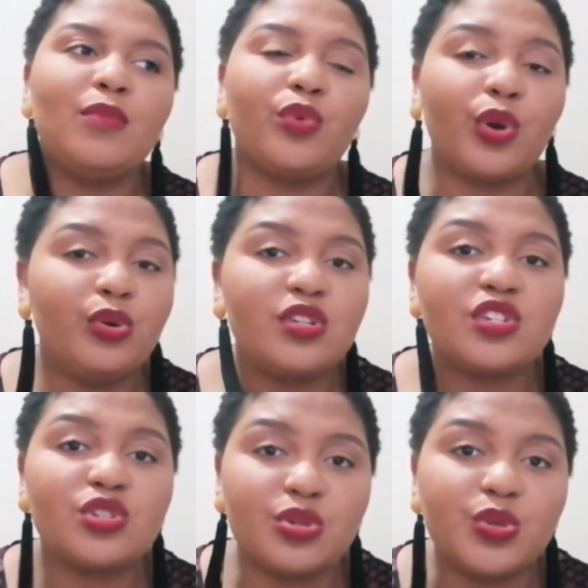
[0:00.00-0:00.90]

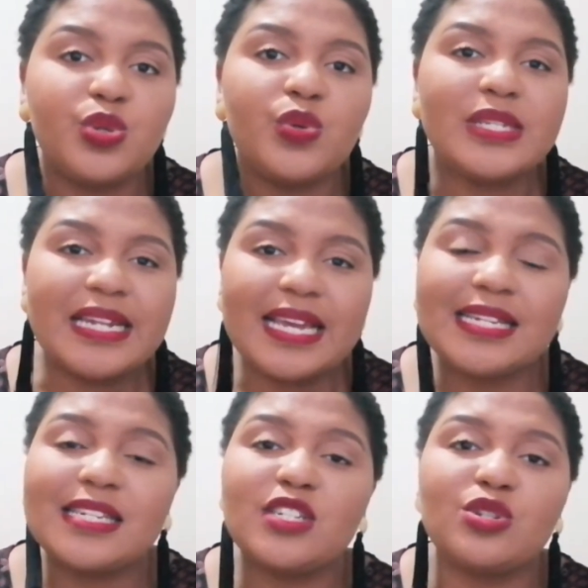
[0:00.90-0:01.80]
Recruiters do use
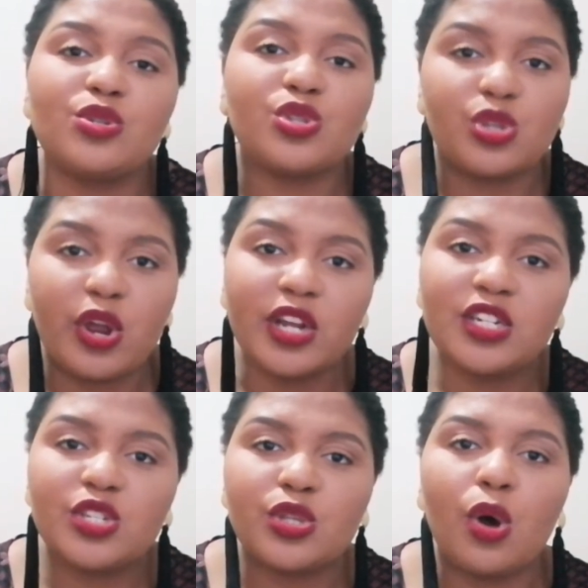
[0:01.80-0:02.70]
LinkedIn to
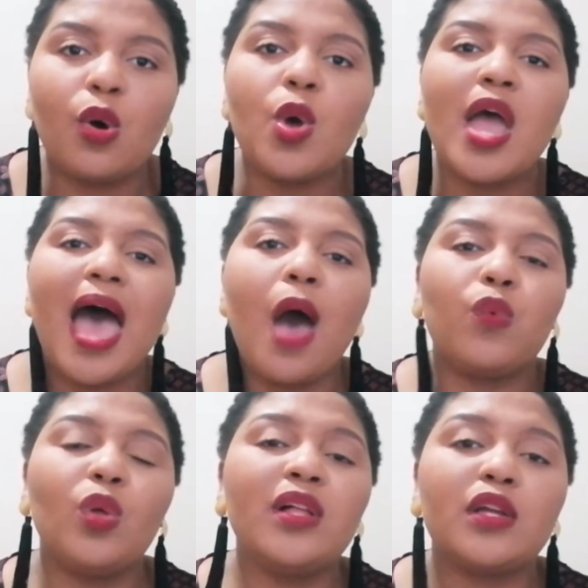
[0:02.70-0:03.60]
search, so I
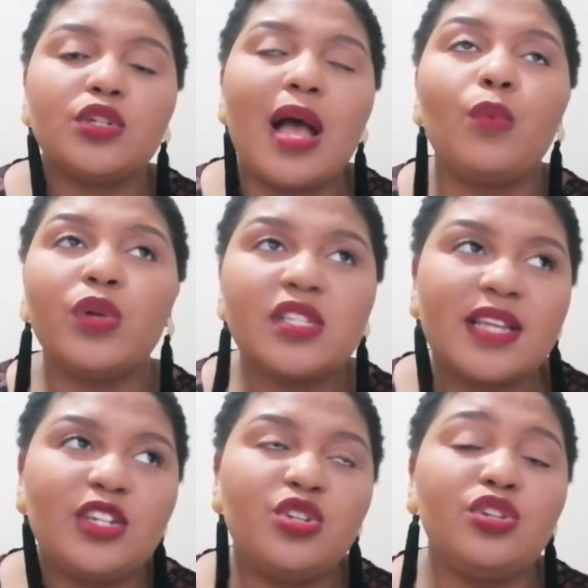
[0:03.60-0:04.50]
will
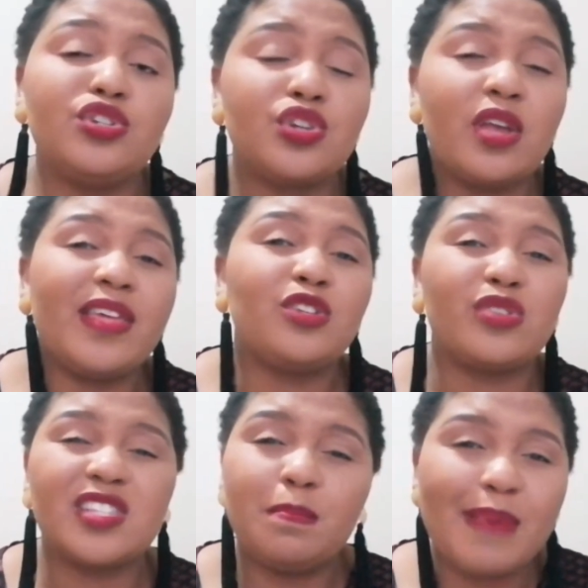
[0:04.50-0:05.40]
say to ensure that
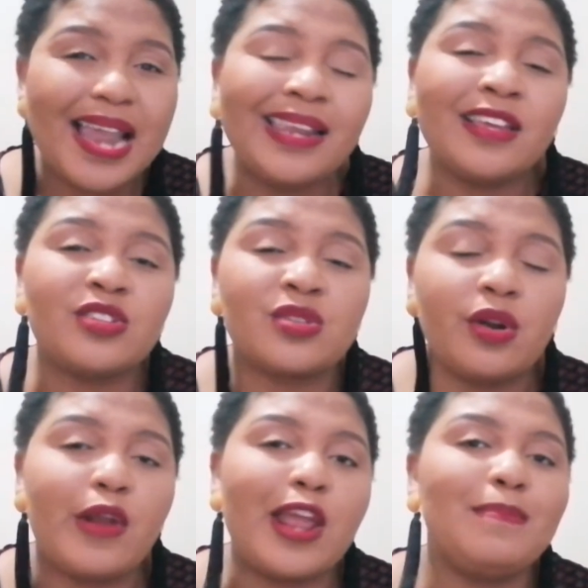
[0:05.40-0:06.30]
your spelling is
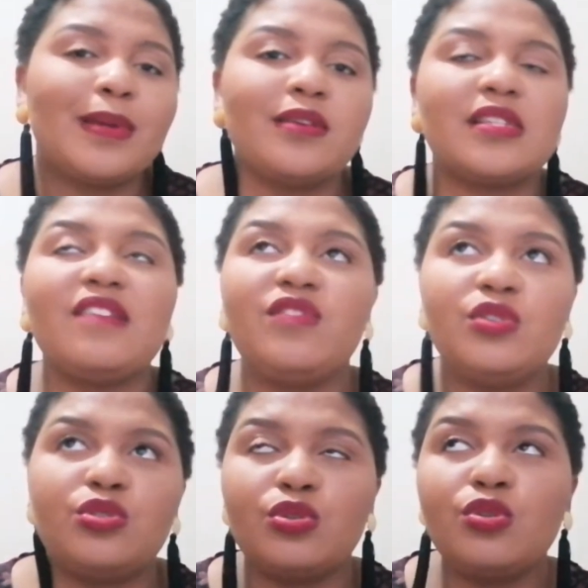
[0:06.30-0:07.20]
correct, because if
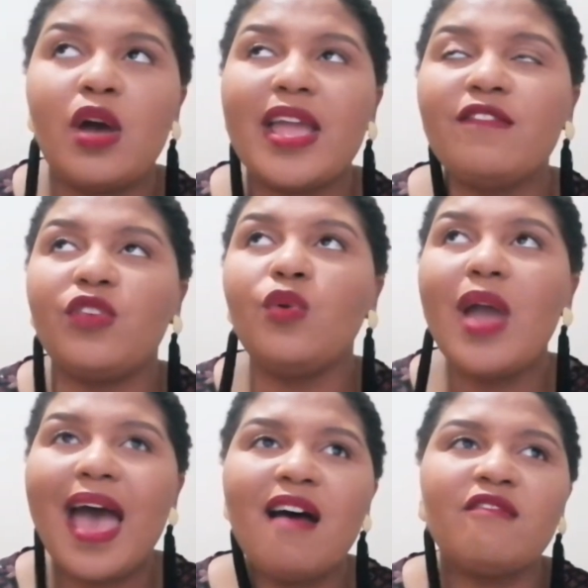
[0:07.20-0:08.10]
you
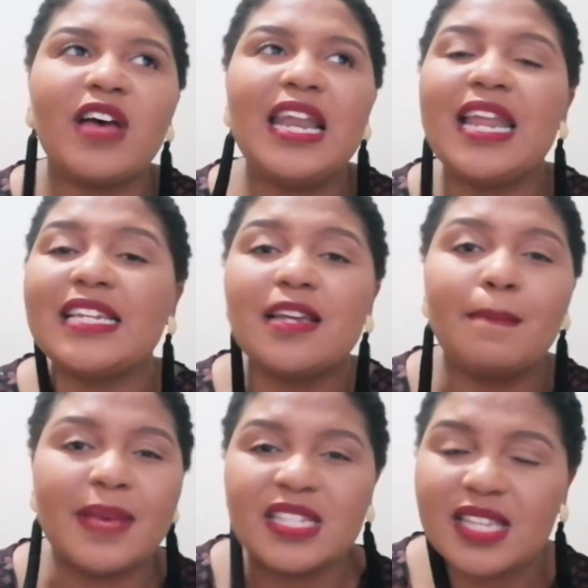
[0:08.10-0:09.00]
have a letter
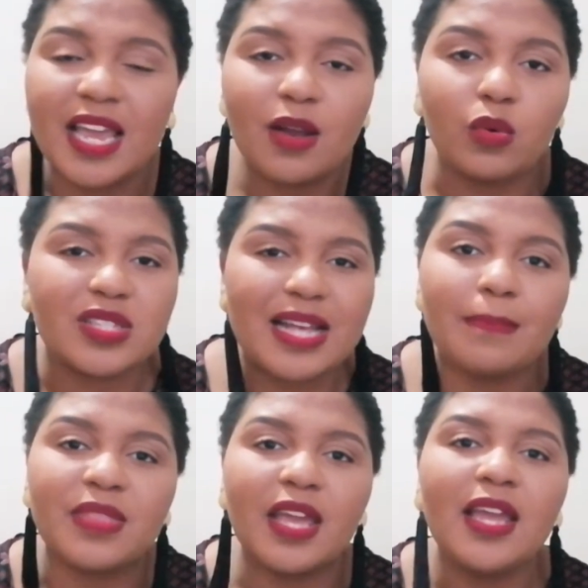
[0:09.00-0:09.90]
missing or
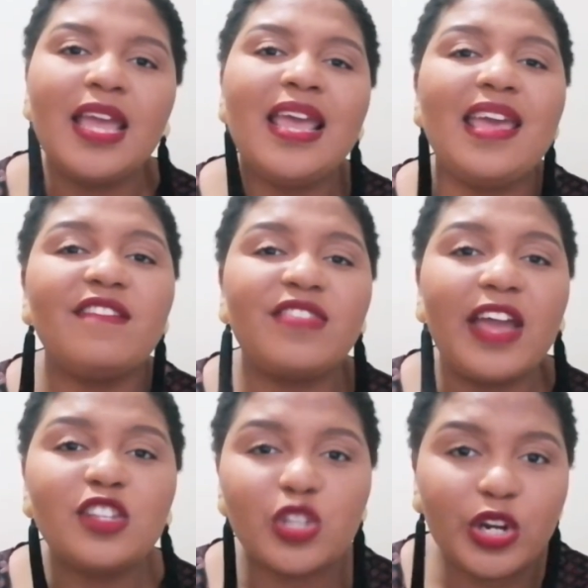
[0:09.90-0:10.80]
something, if
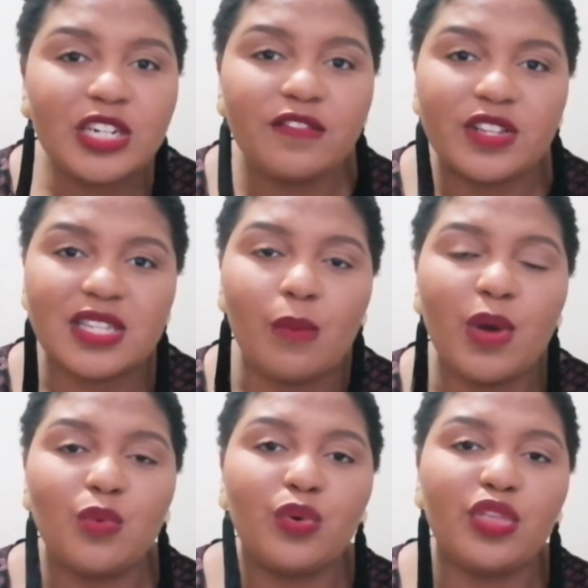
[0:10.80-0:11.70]
they're searching for
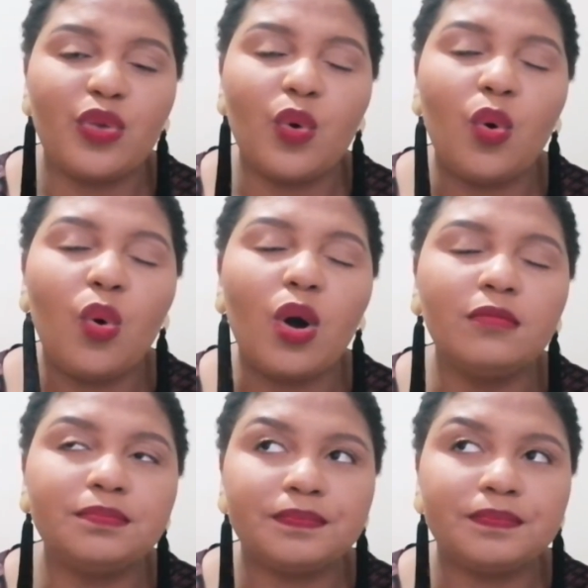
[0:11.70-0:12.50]
someone with your